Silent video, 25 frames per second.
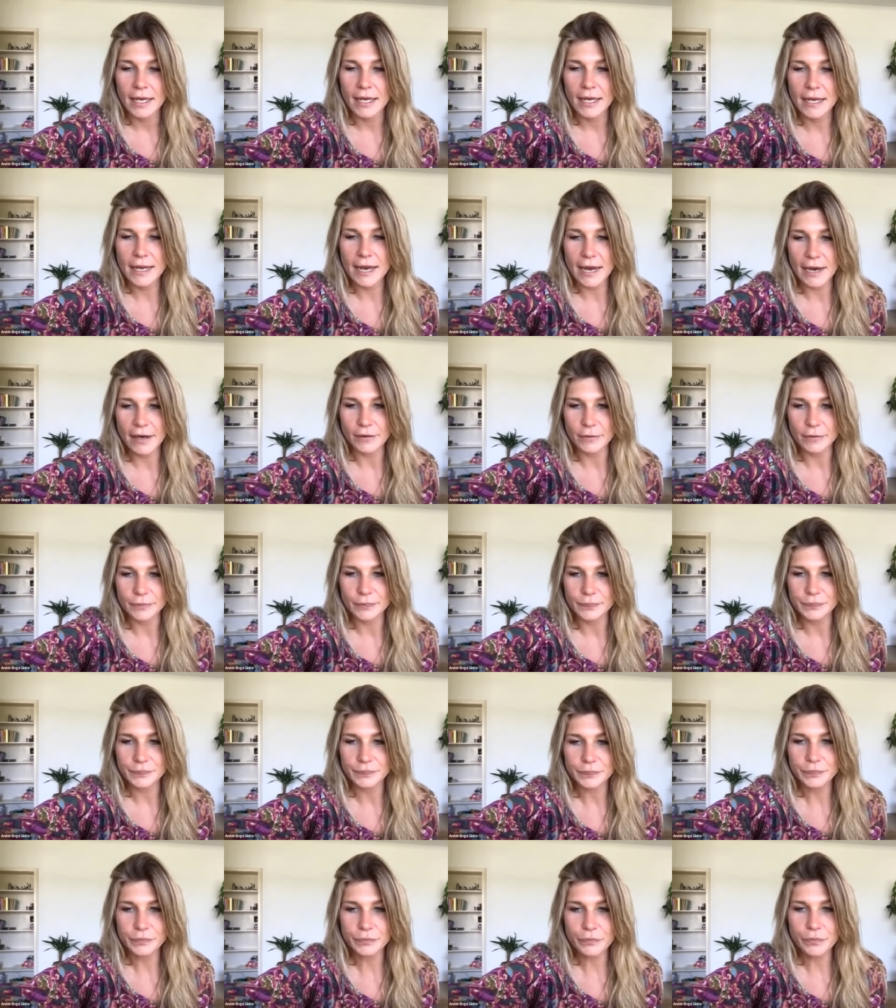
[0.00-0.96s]
Now,
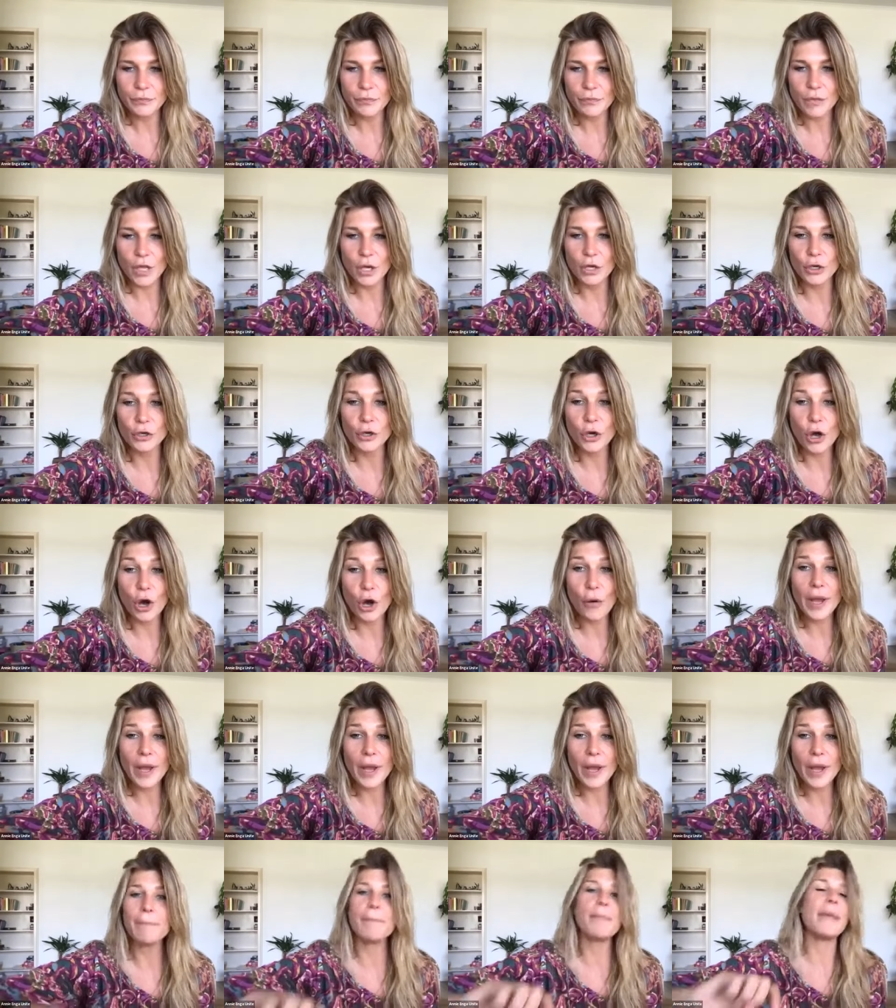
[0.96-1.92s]

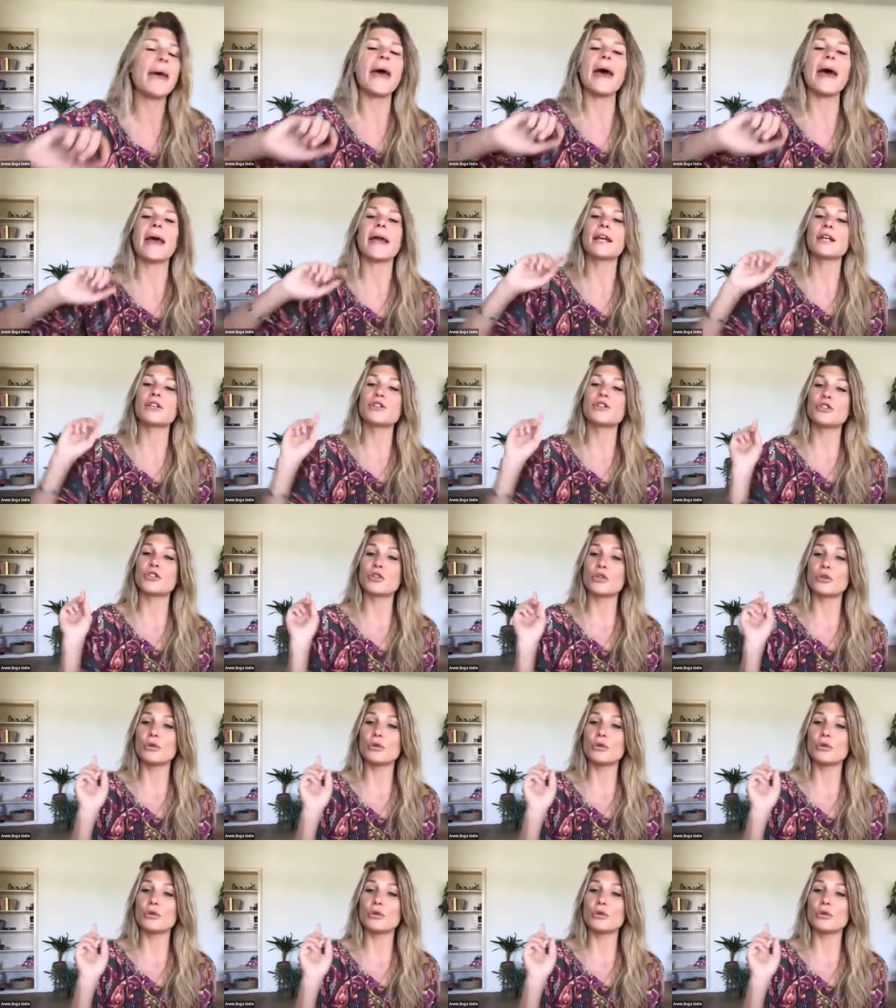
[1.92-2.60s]
going back